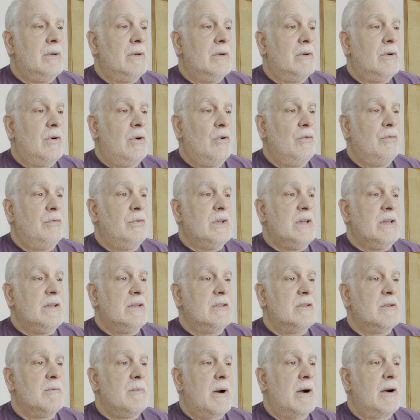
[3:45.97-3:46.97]
Hopefully
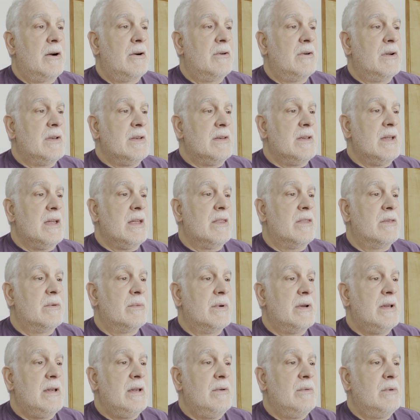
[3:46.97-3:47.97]
tomorrow on day
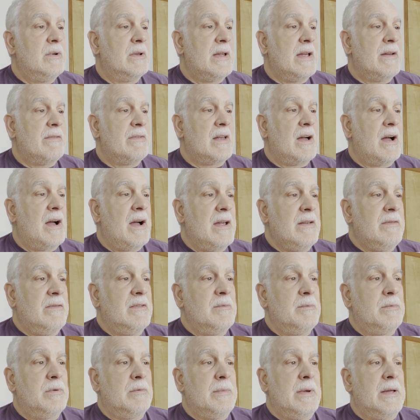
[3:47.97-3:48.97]
3, we'll have the Hive
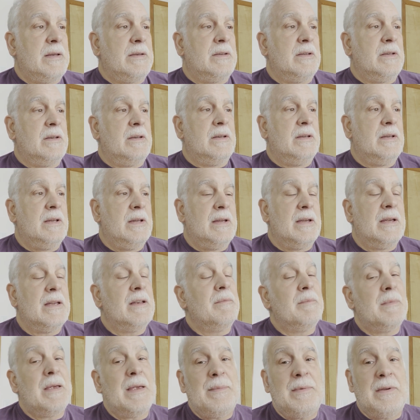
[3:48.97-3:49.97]
implemented
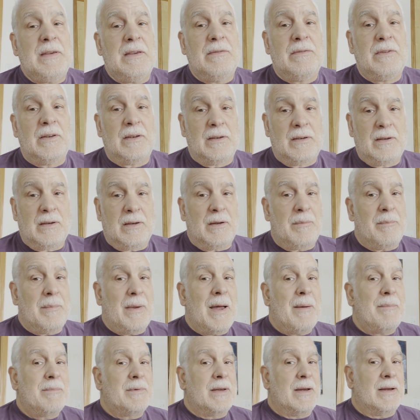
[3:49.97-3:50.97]
and maybe even a
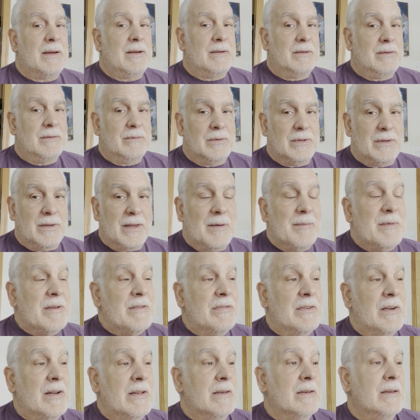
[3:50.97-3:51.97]
map tile. Wouldn't that be
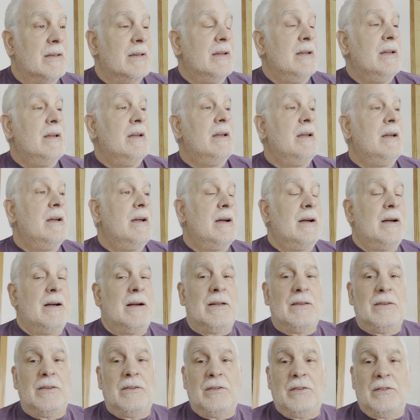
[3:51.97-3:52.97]
fun?
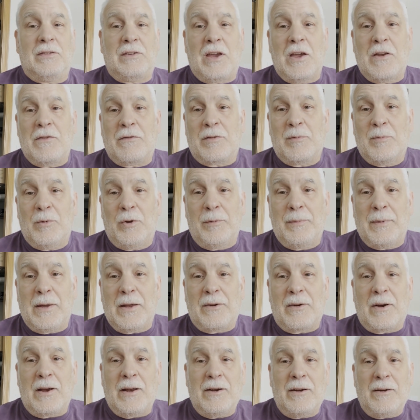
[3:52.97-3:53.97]
This is Ken from Old Man
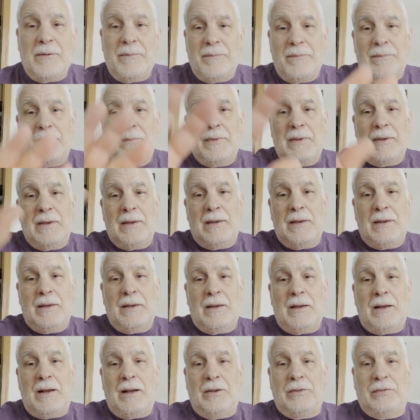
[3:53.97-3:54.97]
Writer.
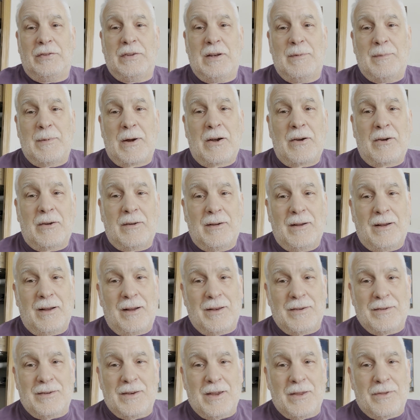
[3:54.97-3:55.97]
I'll see you tomorrow
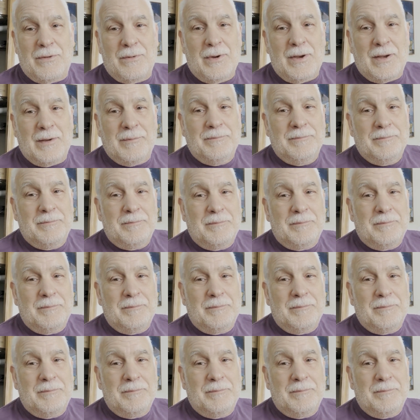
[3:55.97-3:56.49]
on day 3.